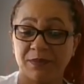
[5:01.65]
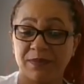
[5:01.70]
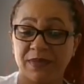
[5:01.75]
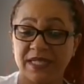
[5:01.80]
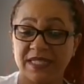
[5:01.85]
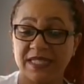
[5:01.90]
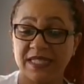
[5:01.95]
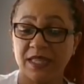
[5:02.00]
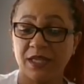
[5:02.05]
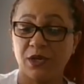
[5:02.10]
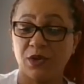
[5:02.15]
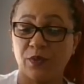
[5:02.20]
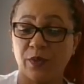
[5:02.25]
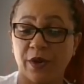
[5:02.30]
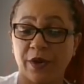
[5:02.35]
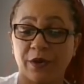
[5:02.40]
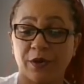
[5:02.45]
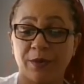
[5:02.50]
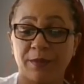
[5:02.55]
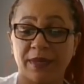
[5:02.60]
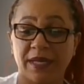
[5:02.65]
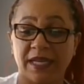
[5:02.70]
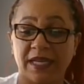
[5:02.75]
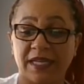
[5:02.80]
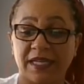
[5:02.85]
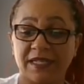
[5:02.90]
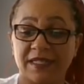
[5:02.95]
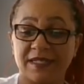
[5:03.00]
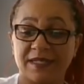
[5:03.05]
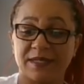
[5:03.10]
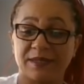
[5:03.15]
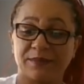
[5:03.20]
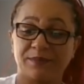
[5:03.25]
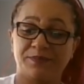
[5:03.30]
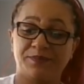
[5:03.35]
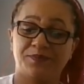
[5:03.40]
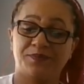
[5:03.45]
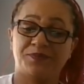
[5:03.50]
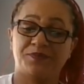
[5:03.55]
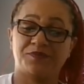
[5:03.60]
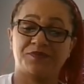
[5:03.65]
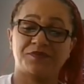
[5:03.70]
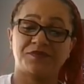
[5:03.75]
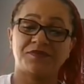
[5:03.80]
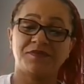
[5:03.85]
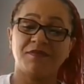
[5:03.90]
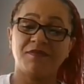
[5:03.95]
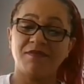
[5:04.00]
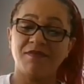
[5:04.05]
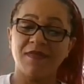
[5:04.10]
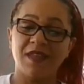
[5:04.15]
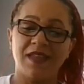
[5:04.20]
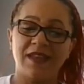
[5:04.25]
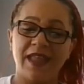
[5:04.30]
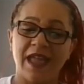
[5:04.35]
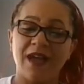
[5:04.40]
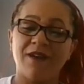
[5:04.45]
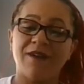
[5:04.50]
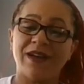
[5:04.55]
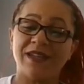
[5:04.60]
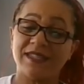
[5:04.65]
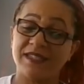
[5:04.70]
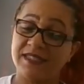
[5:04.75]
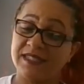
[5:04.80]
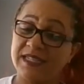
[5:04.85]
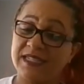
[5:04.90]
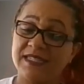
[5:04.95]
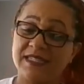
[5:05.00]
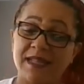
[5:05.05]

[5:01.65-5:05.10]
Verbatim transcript: Busy little worker bees. Now I see